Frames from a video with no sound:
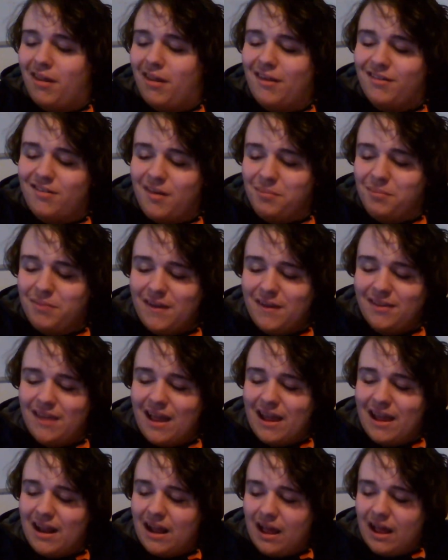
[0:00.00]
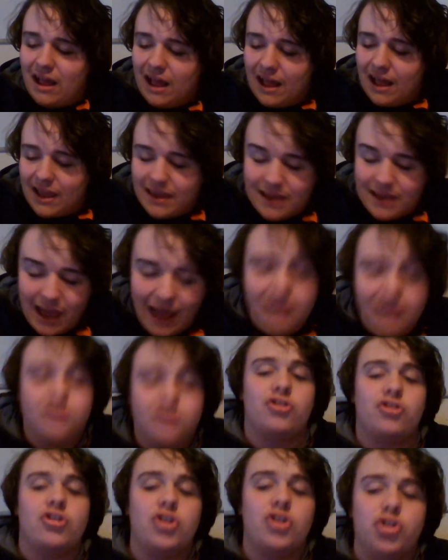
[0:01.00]
and something that I
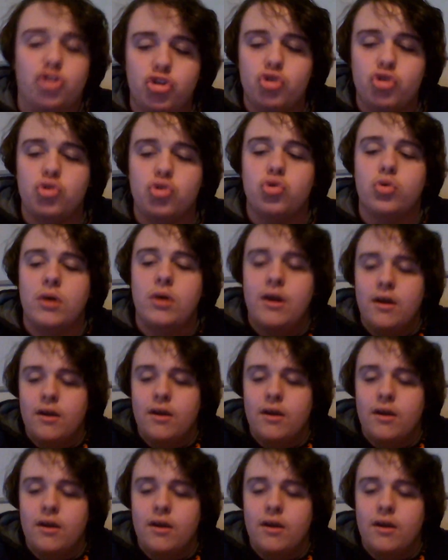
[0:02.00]
actually do